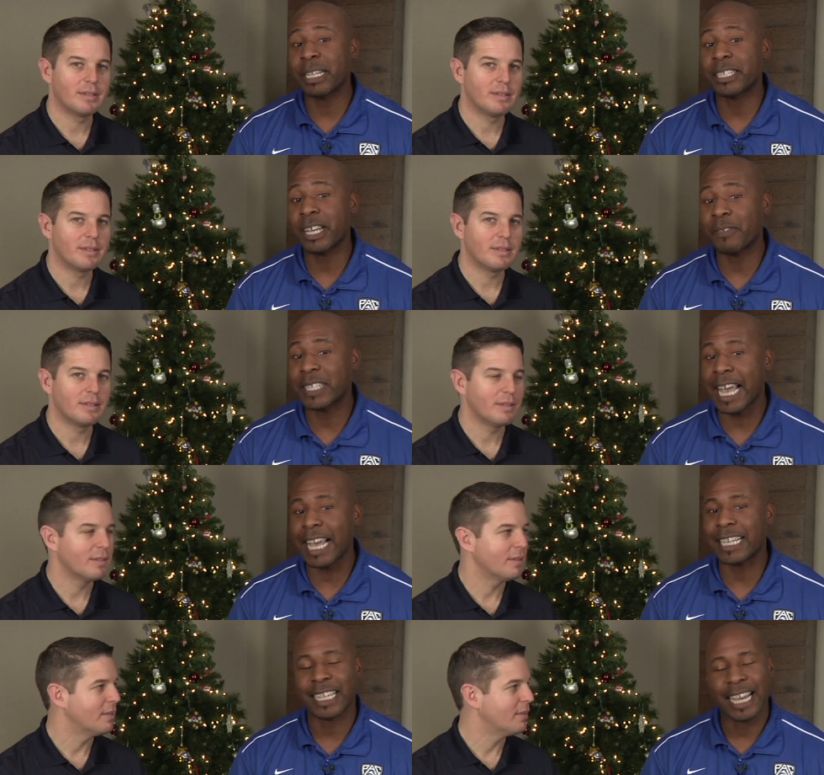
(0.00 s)
Speaker 1: be a tough
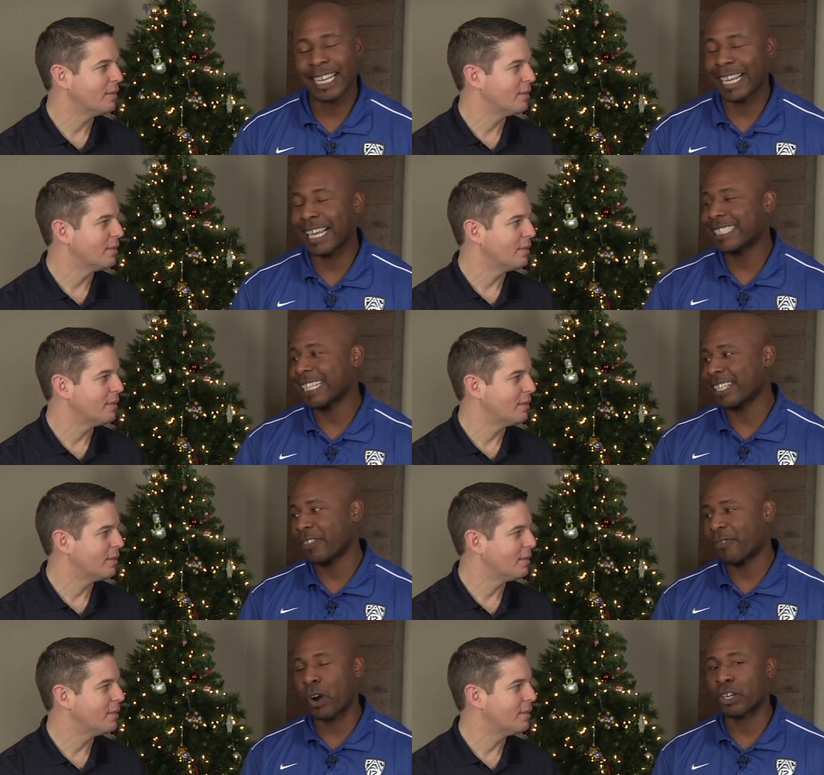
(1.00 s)
task, and I say there are
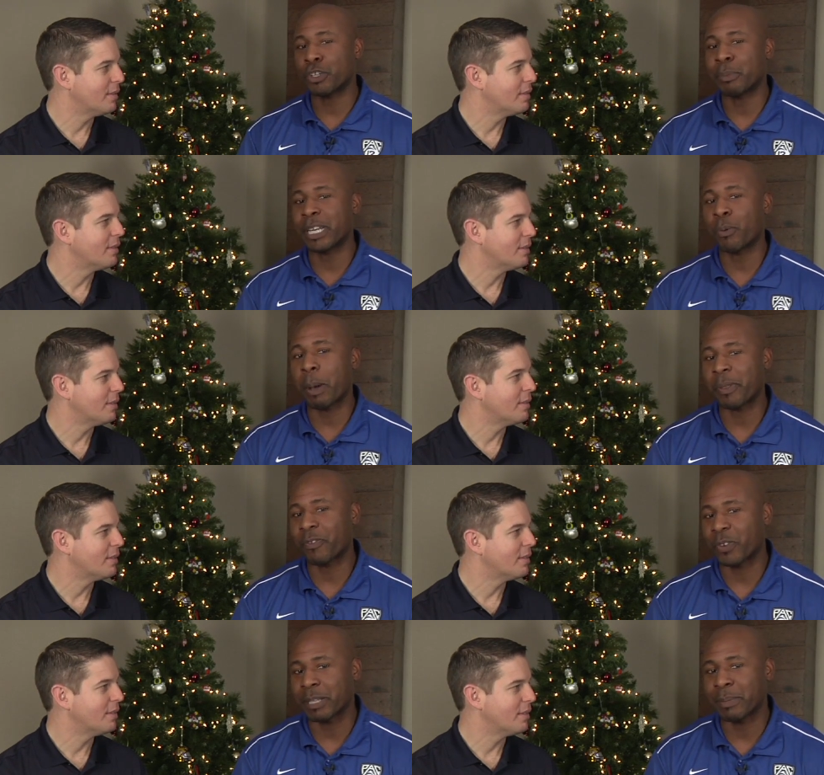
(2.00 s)
far too many weapons
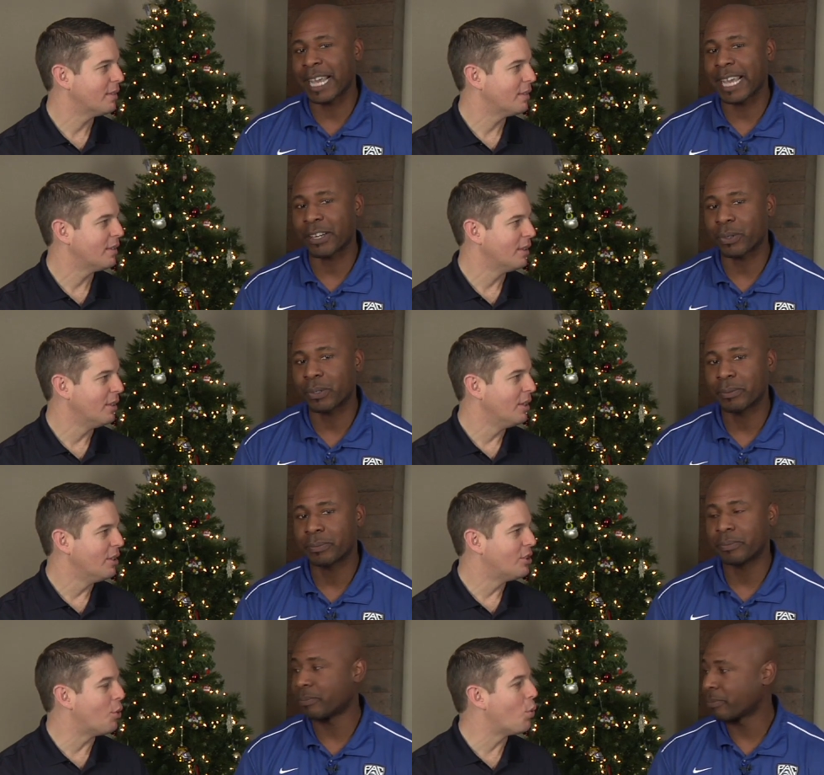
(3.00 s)
for them to handle.
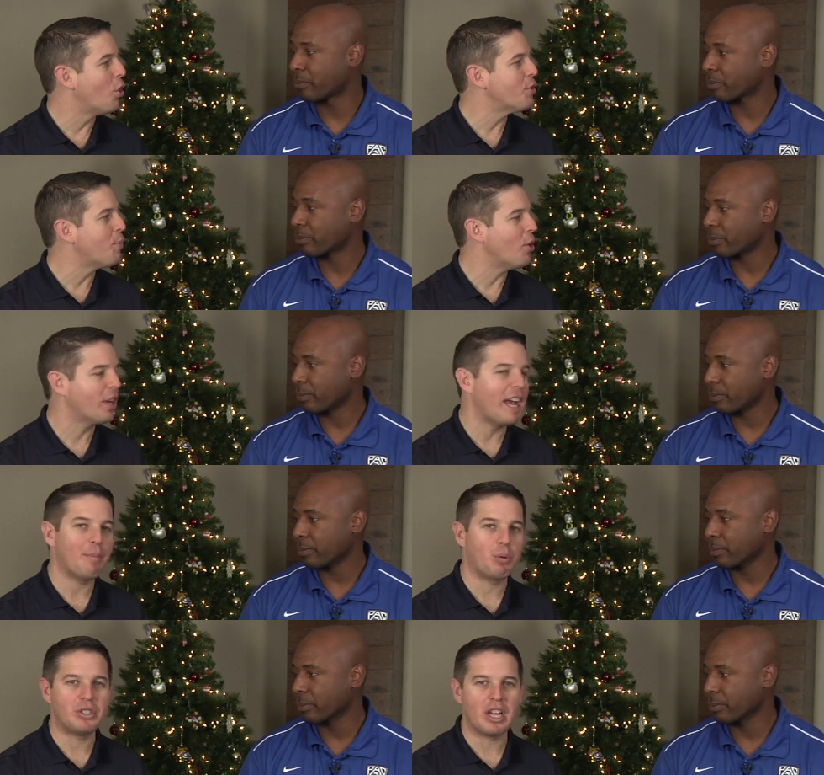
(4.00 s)
Speaker 2: So the Rose Bowl game
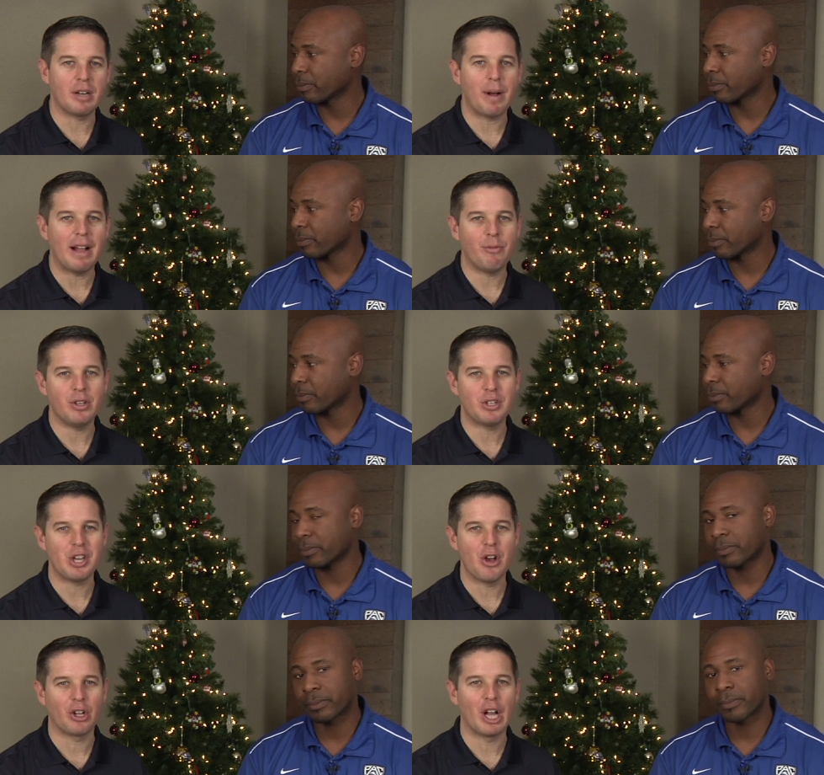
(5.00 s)
presented by
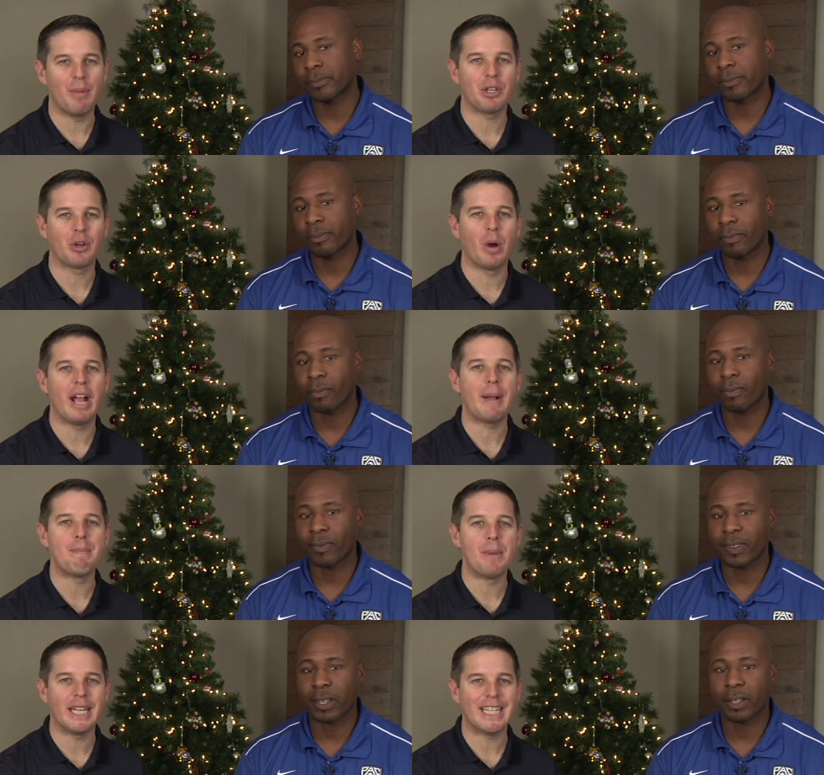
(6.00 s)
Vizio coming your way
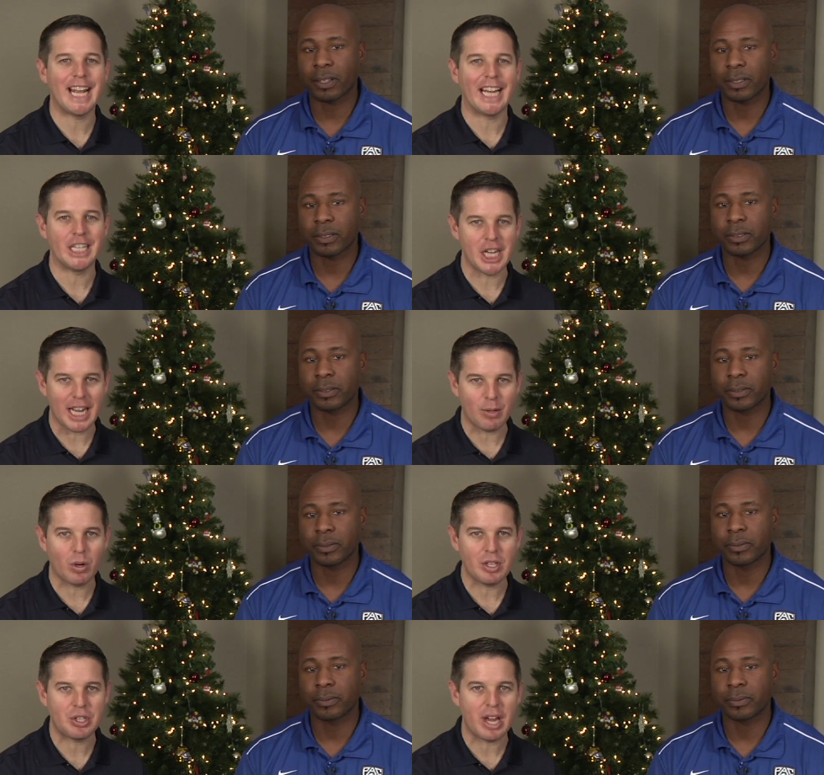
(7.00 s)
Monday,
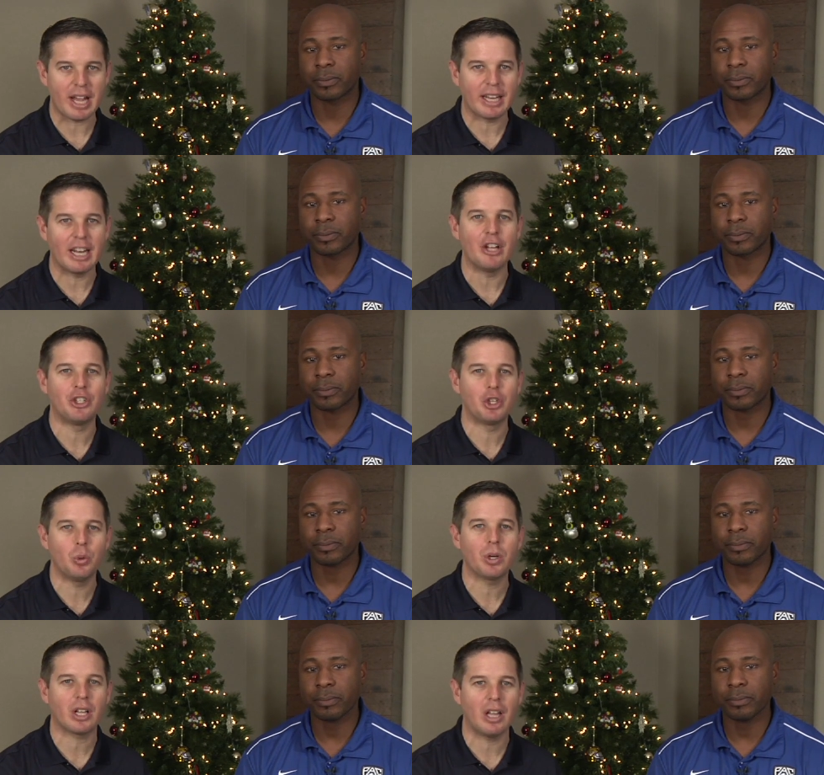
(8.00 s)
January 2nd, a
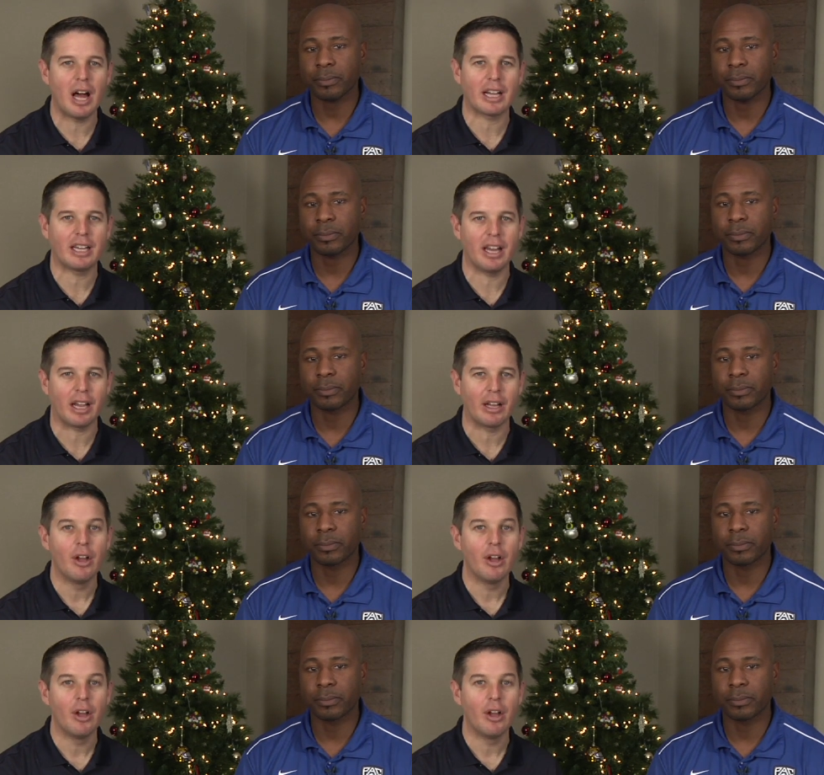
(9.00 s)
2 o'clock kick